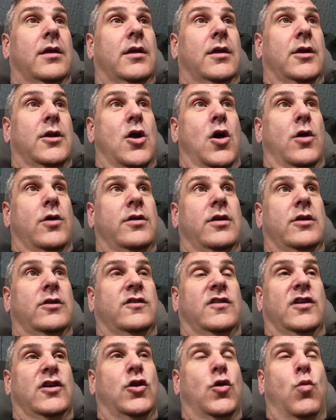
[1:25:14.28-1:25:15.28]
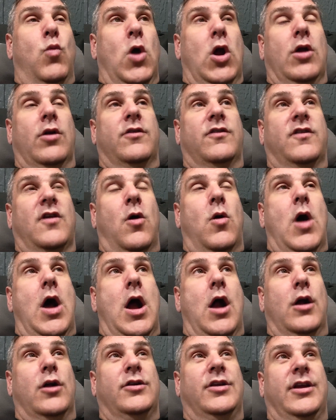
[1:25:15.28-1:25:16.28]
Do you work so
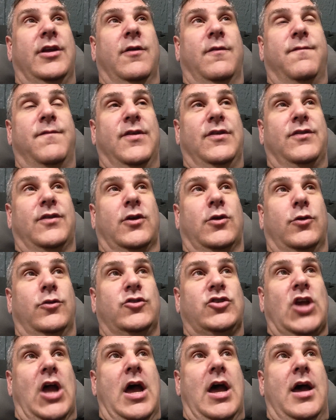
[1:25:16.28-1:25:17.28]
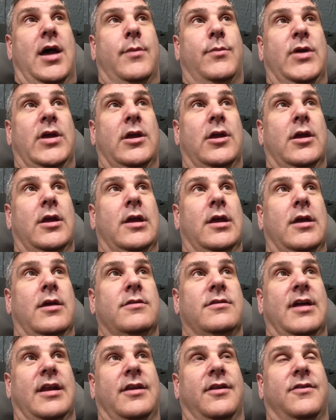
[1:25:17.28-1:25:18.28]
hard at your physical job
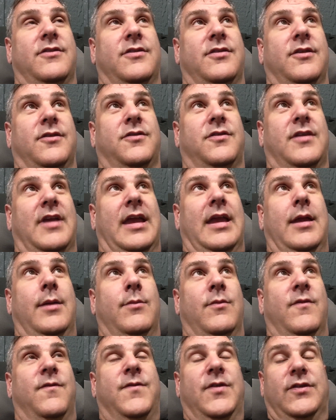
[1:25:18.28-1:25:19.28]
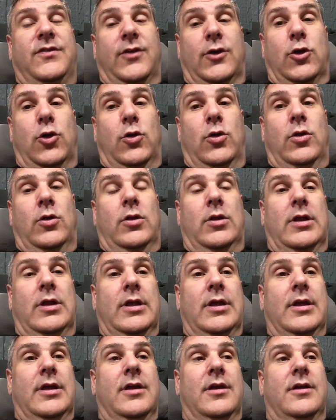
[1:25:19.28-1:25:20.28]
that it's the same physical,
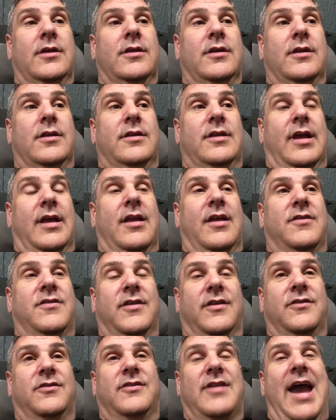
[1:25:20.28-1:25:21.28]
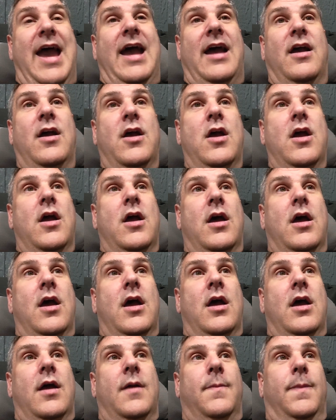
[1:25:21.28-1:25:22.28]
that it's as
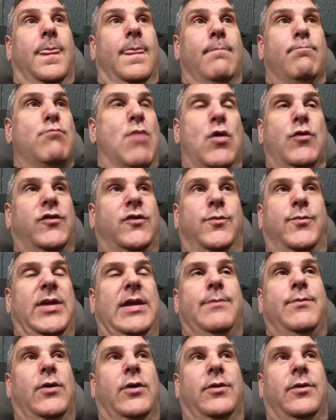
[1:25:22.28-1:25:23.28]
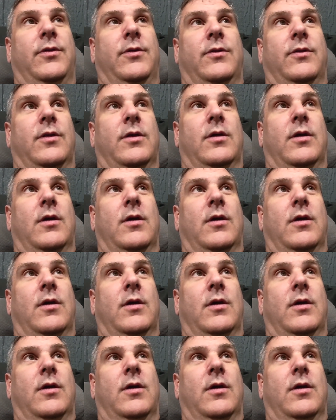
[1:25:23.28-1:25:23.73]
most people,